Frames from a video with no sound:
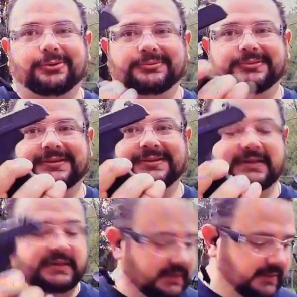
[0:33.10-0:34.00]
Pro.
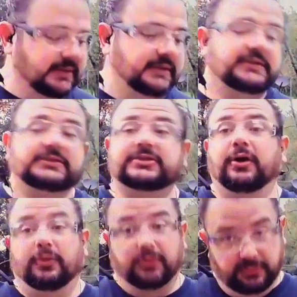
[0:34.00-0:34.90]

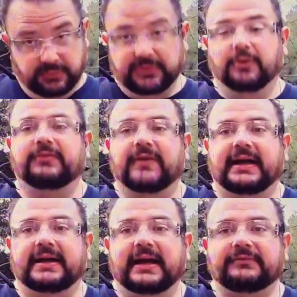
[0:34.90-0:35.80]
So we're gonna
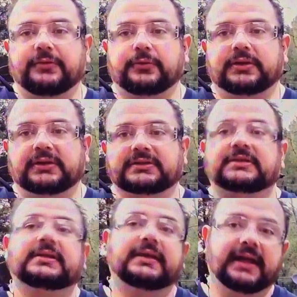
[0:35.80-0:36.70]
find out if it
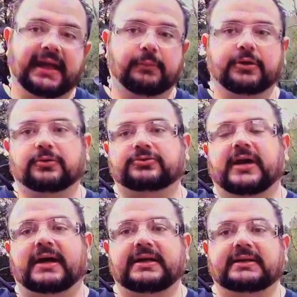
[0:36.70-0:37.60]
runs, and we're gonna
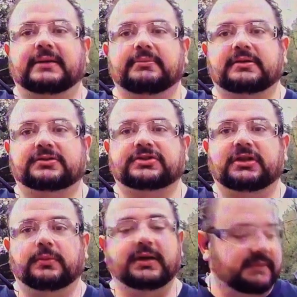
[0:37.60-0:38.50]
try to hit that middle
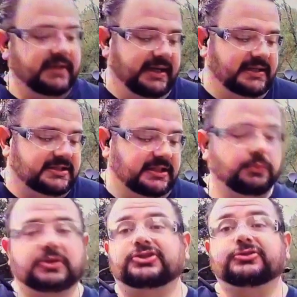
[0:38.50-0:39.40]
silhouette and
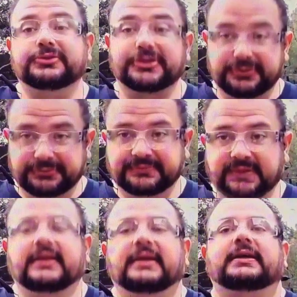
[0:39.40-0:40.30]
see what she'll do.
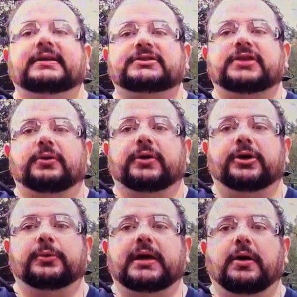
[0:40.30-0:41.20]
So
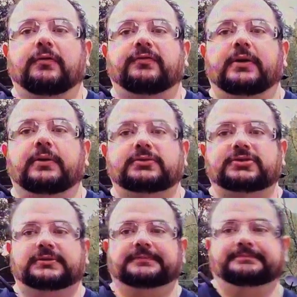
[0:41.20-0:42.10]
here we go,
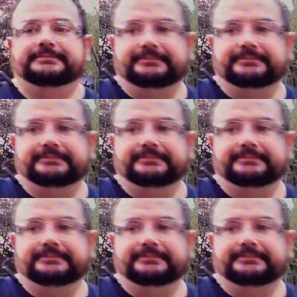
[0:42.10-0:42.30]
folks.